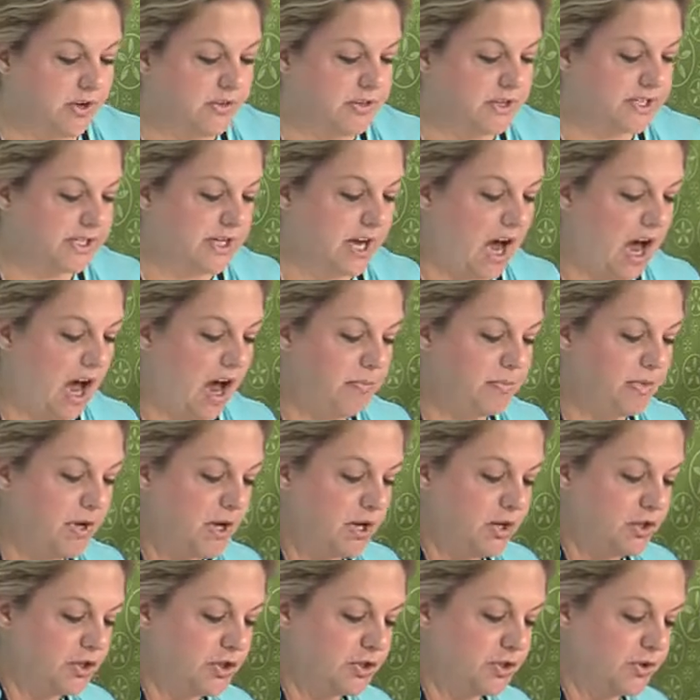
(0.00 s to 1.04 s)
on the top,
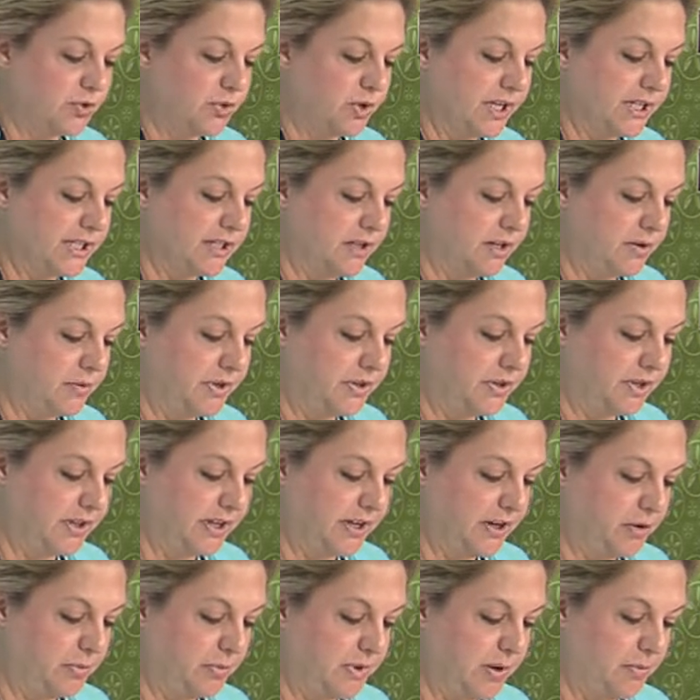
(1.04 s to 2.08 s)
just drizzle it with a
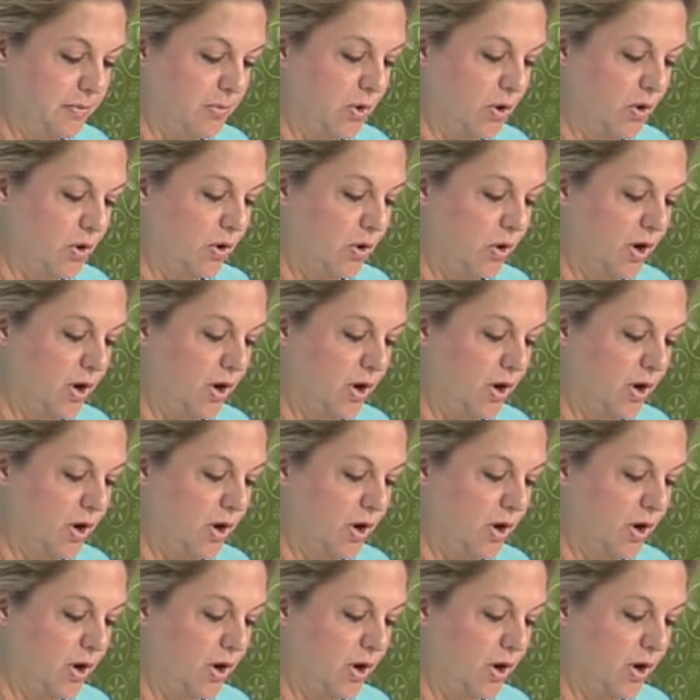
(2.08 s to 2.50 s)
little bit more